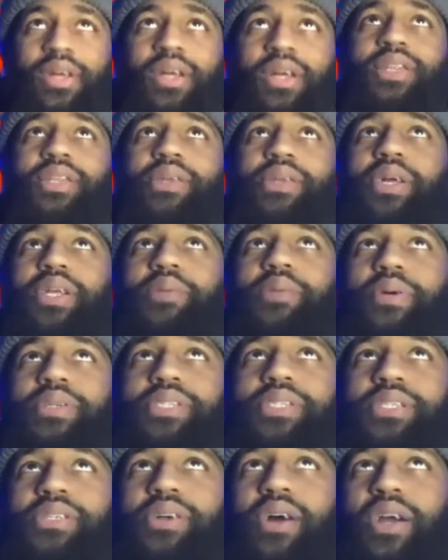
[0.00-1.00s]
They're getting a bunch
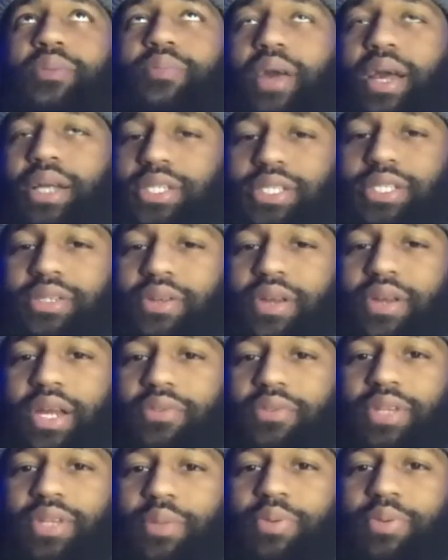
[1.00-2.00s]
of dark matches and they're not
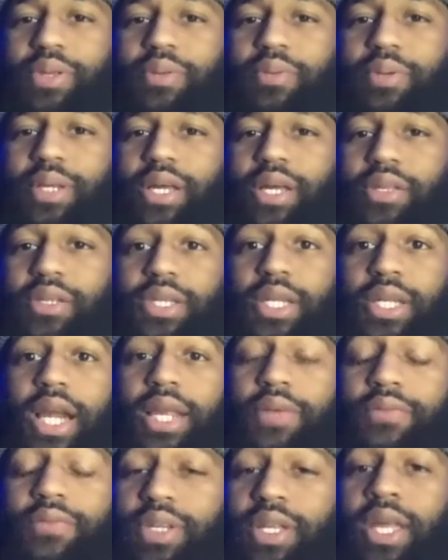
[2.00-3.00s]
even like putting them together. They're not
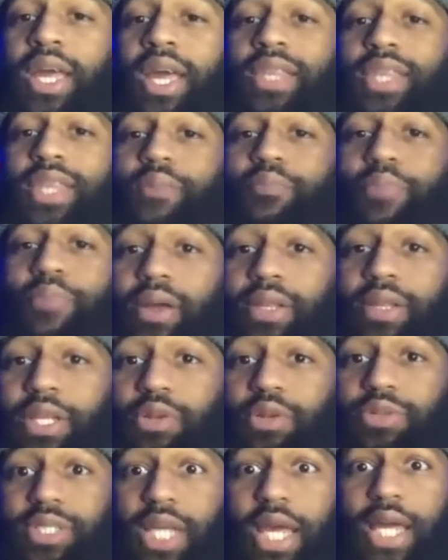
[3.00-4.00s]
even. They barely
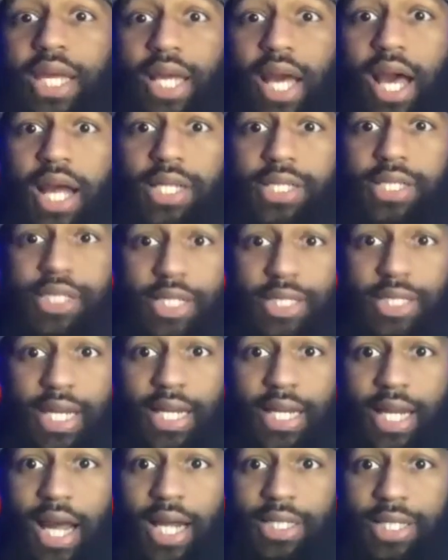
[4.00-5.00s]
use Tay Conti, and Tay
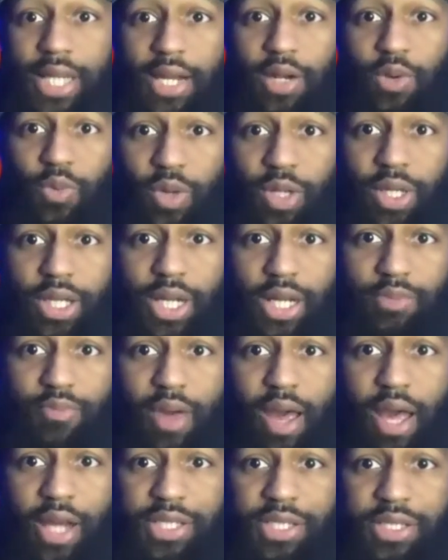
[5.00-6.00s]
Conti had a really good
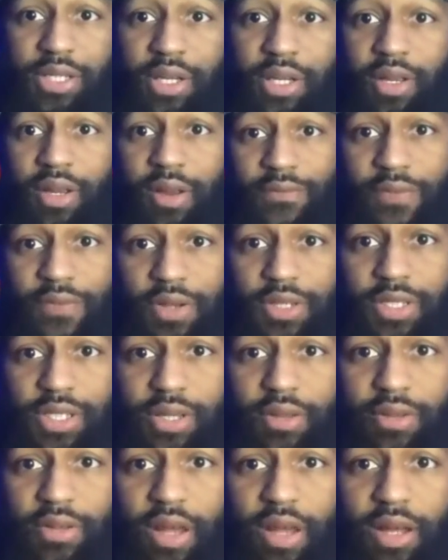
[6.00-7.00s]
match versus
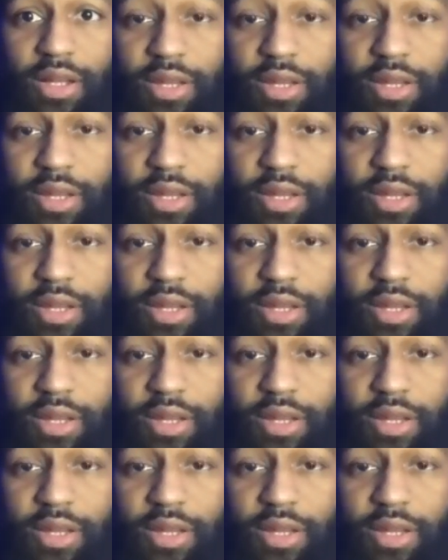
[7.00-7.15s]
uh, La